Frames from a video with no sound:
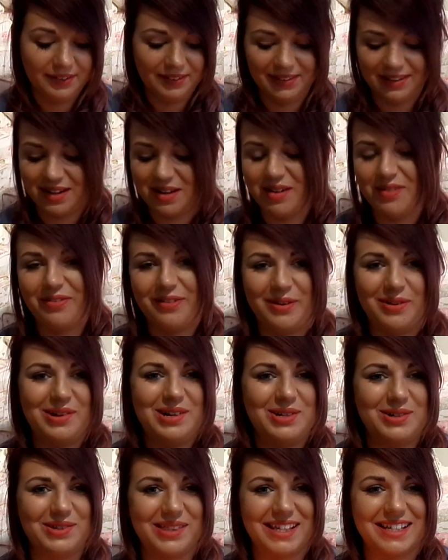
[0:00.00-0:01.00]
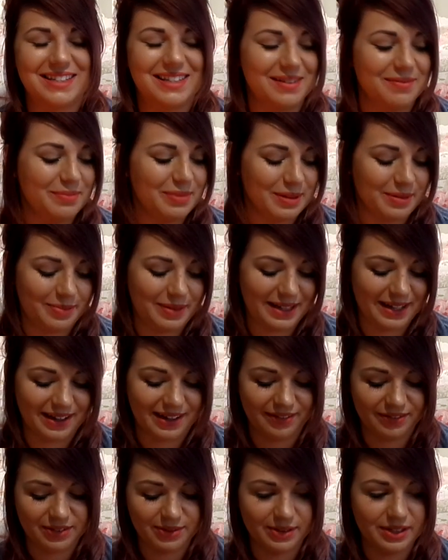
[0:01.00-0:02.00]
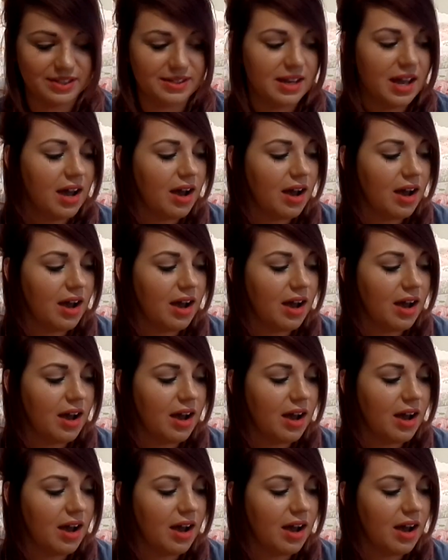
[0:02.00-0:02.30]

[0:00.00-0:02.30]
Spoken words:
I'll fold all this up properly afterwards.